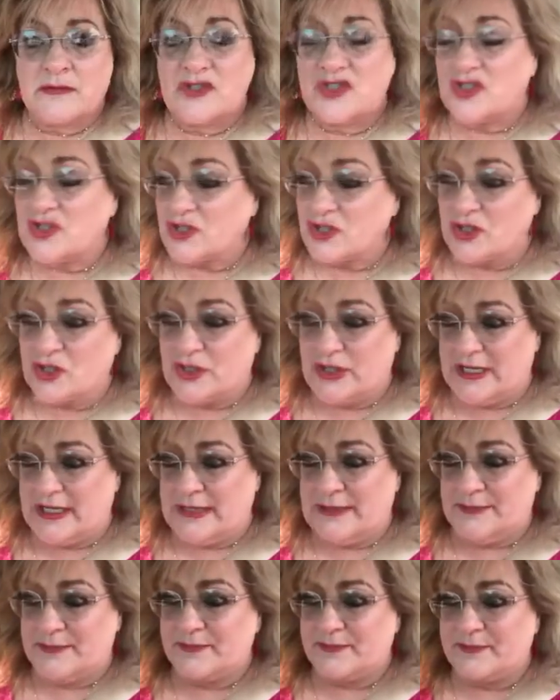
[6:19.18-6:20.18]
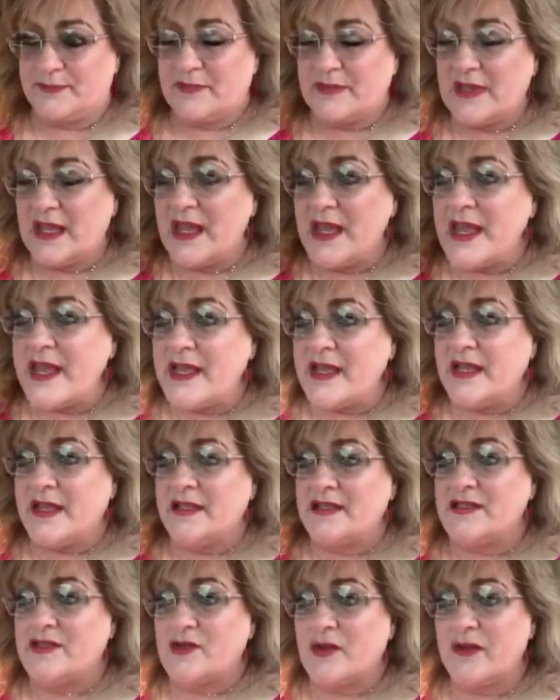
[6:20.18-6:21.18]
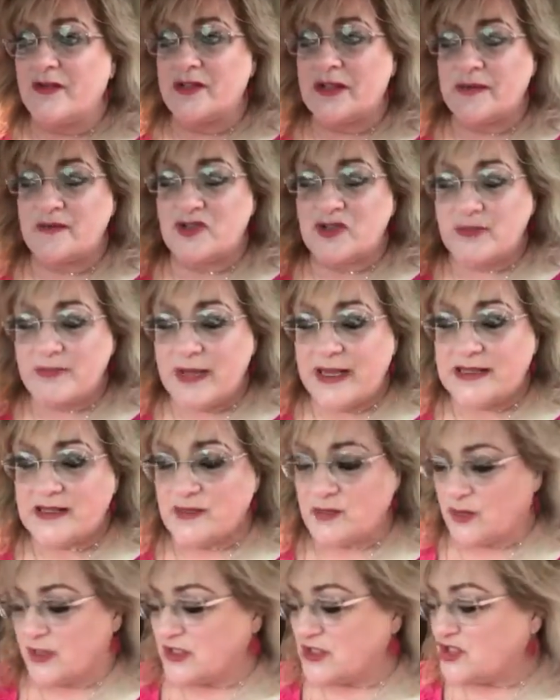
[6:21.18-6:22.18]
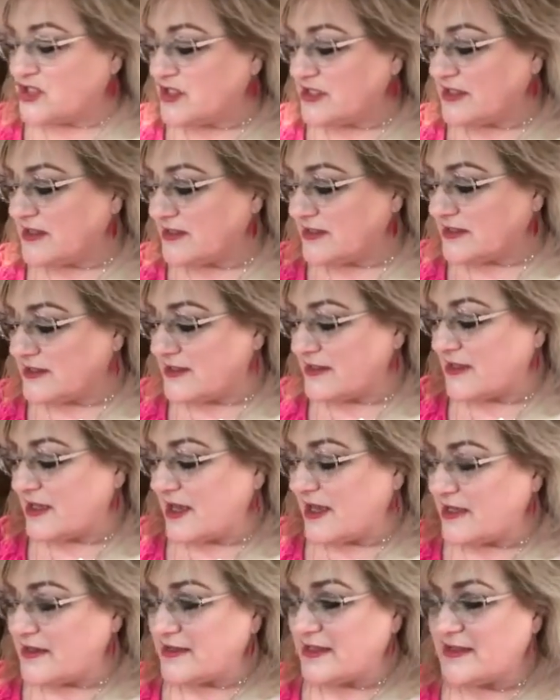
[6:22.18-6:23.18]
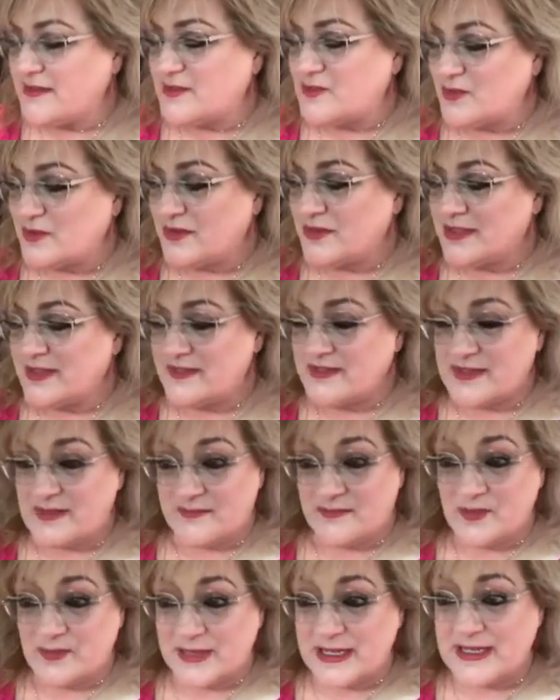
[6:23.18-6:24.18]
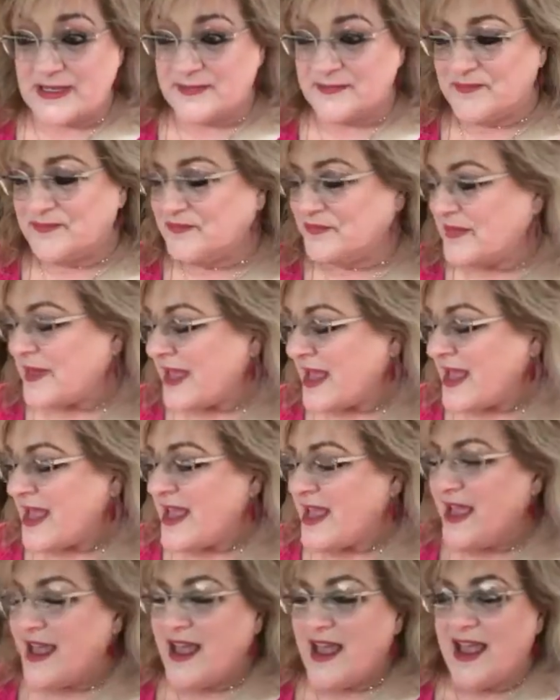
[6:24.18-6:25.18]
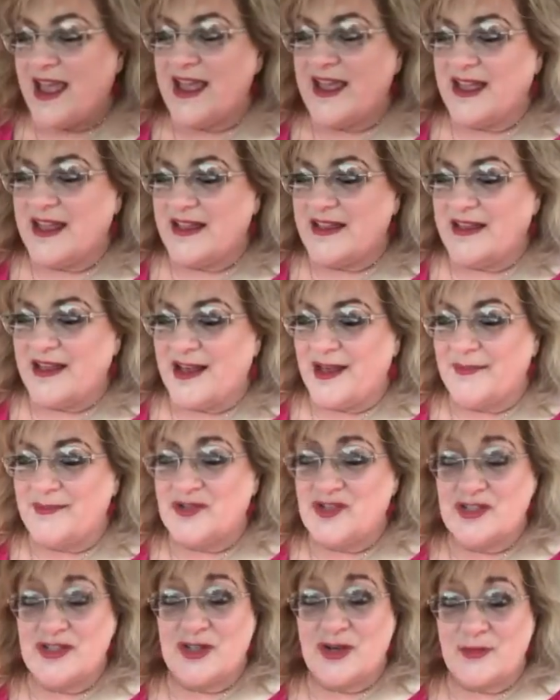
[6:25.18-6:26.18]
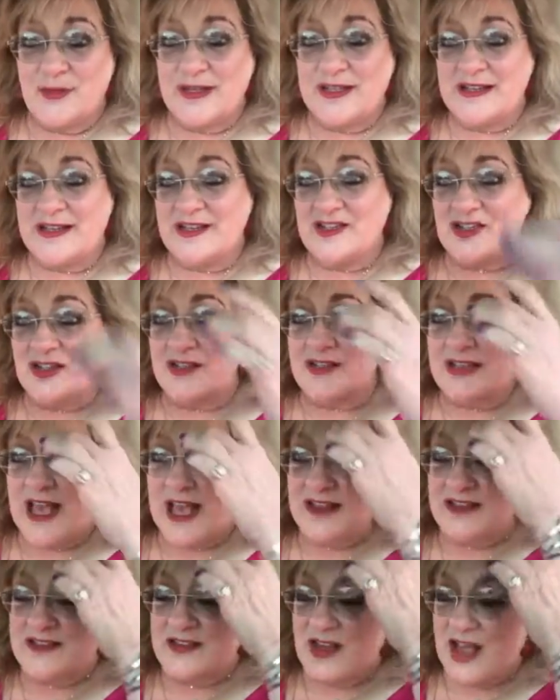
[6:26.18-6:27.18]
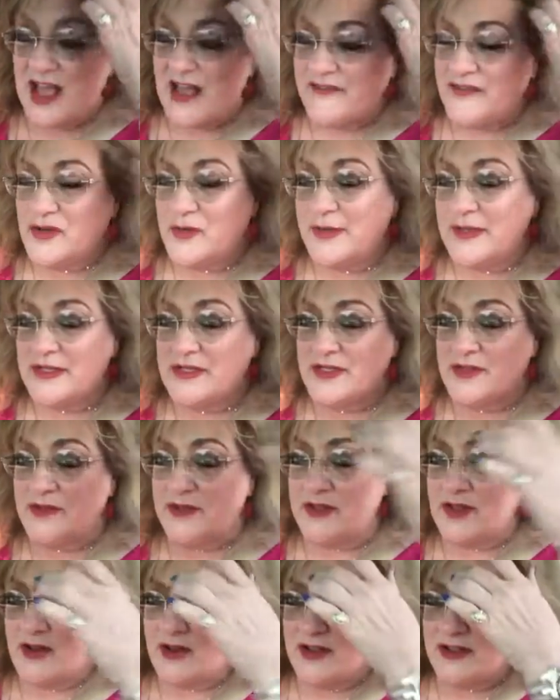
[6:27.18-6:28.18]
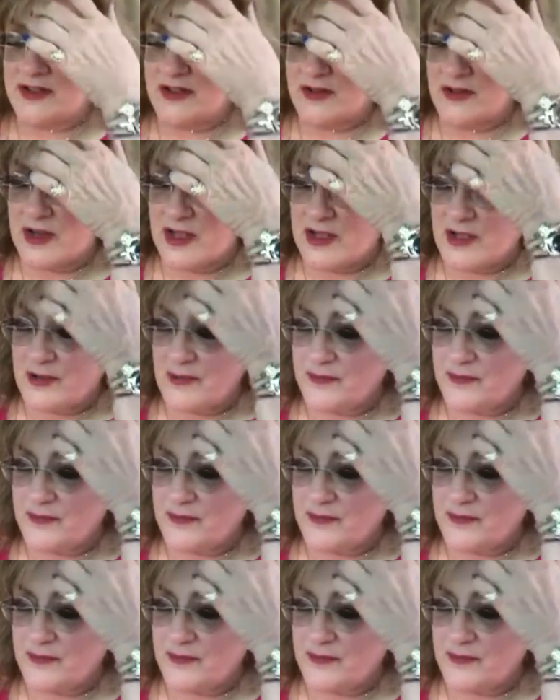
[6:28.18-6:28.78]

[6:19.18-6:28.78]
sugary. And so every time she makes one, she leaves some for me. And she told me today, she goes, so have you been doing on your